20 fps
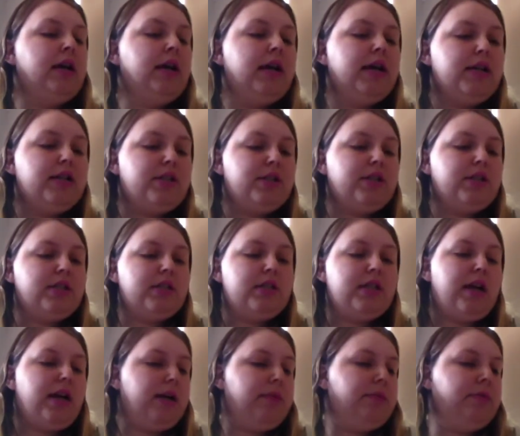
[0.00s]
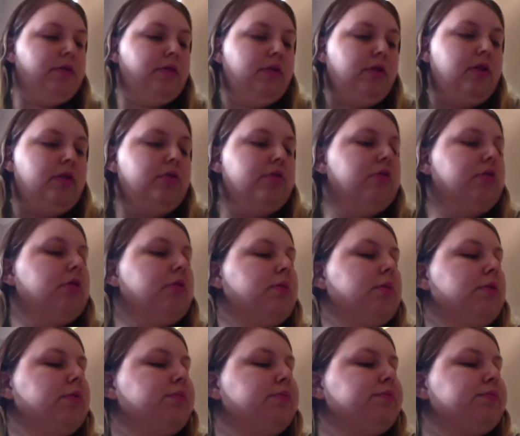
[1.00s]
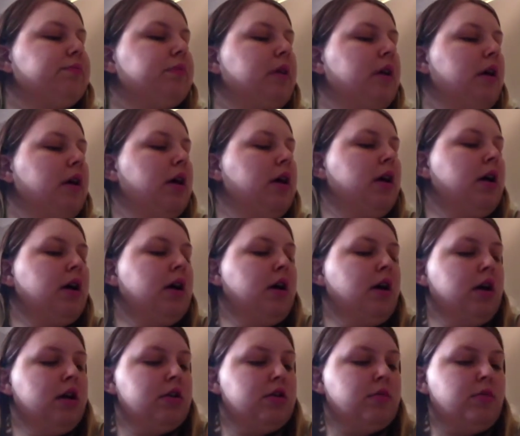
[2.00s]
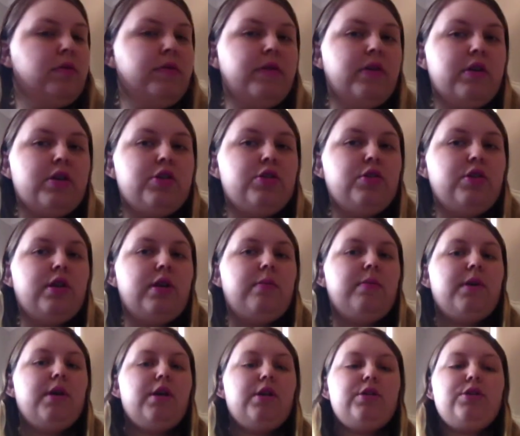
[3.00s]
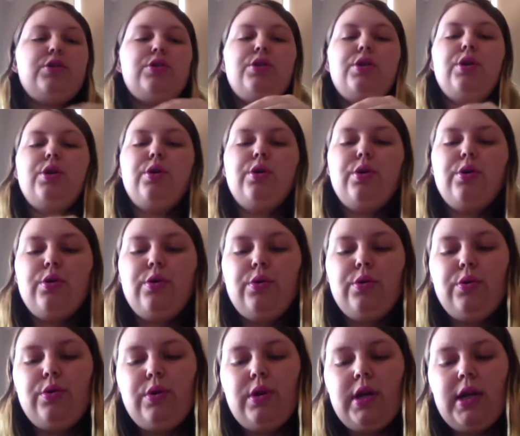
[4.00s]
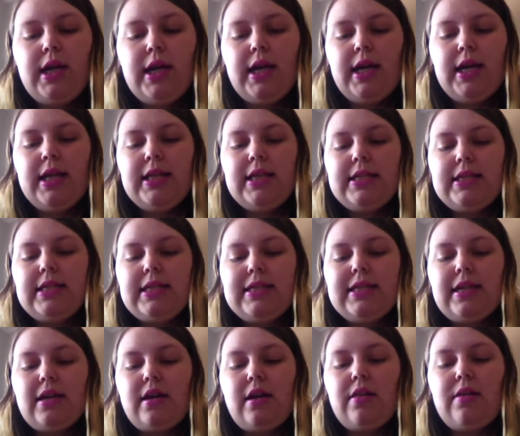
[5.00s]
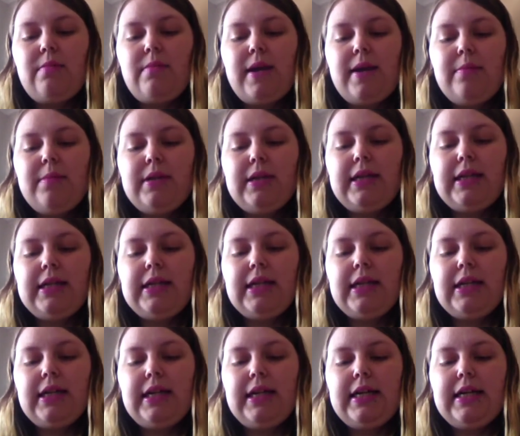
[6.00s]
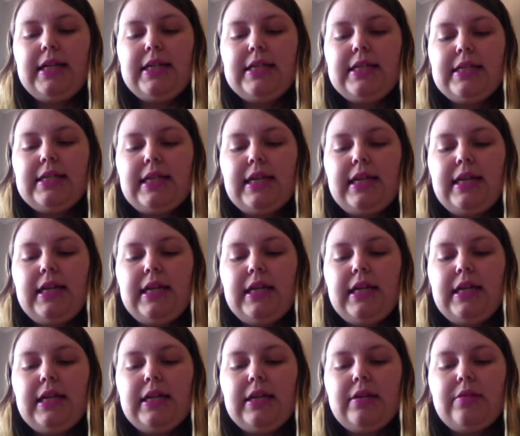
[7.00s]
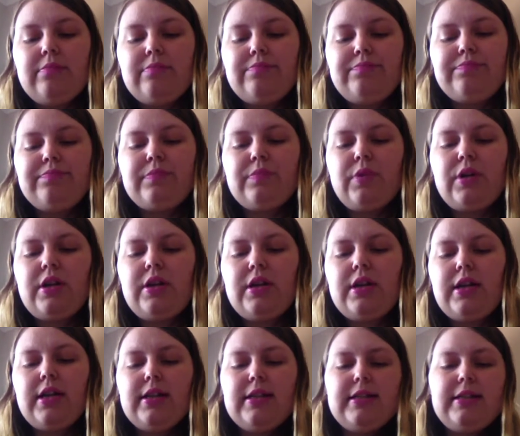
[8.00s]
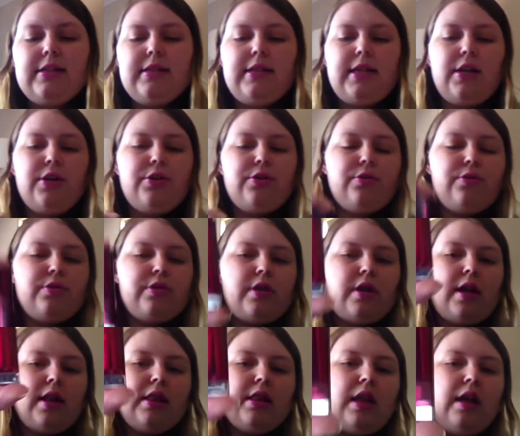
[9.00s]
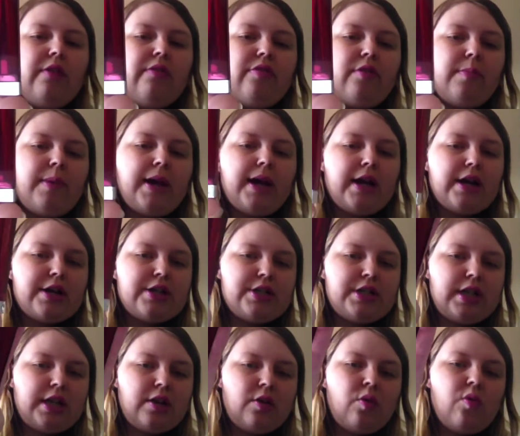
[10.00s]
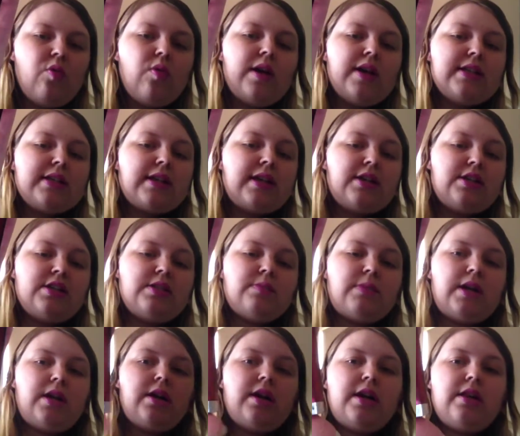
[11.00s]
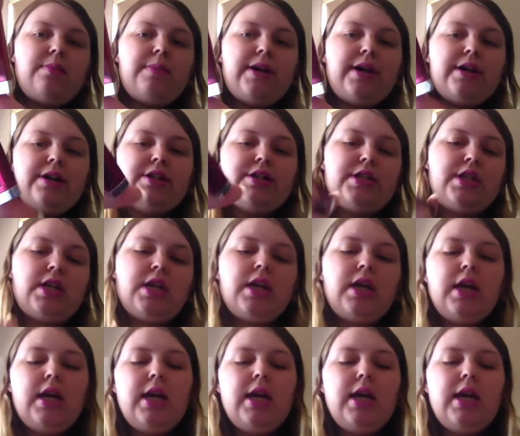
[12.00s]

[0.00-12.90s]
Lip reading: It's just absolutely adorable. So moving on to number two. This is another Maybelline colour. It is one of the Coloursensationals. Love the packaging. Always catches my eye, the packaging.